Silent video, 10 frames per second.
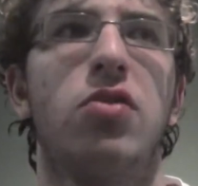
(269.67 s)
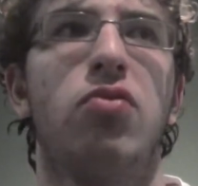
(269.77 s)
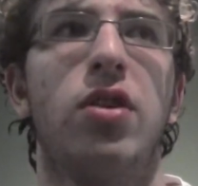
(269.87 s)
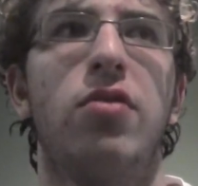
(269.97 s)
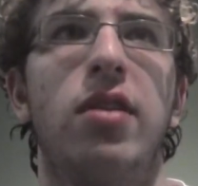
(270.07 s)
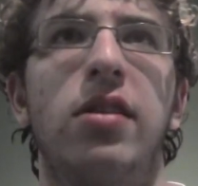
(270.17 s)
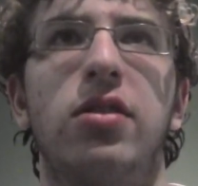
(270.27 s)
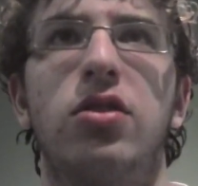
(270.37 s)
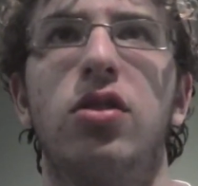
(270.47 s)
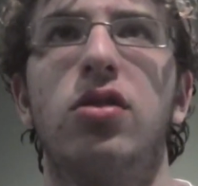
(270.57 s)
to run around
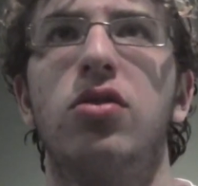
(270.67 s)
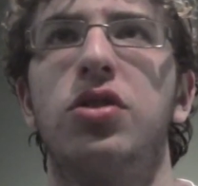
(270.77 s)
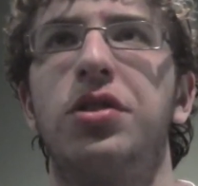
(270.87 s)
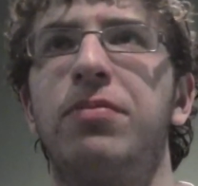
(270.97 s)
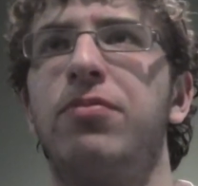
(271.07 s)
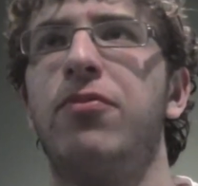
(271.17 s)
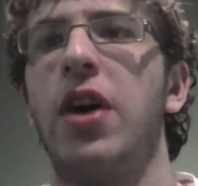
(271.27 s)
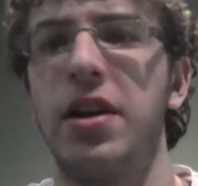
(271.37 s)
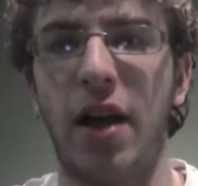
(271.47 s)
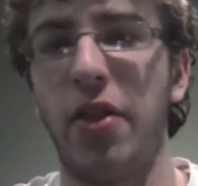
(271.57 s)
in circles and
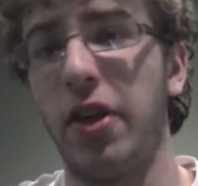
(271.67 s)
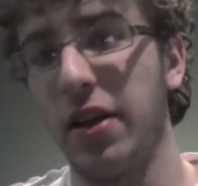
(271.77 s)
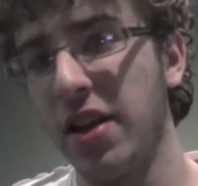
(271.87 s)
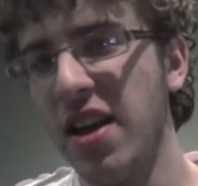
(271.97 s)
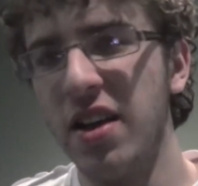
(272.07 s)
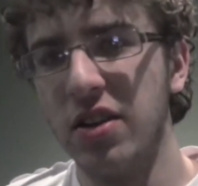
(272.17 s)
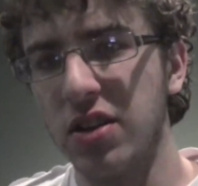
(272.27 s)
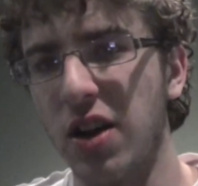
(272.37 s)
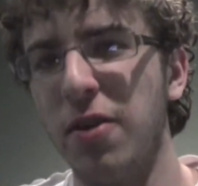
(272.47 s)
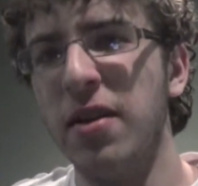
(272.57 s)
find nothing.
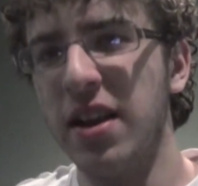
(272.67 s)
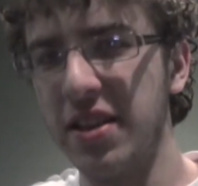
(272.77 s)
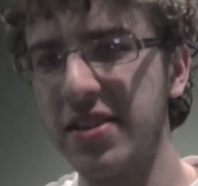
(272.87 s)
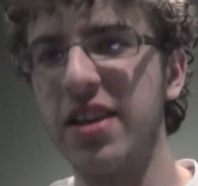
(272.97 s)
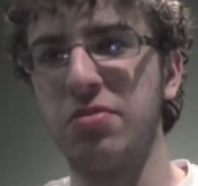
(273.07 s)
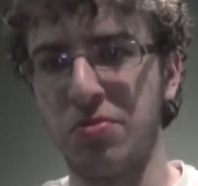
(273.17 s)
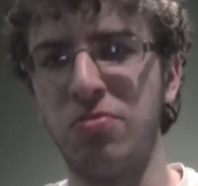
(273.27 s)
So in this case,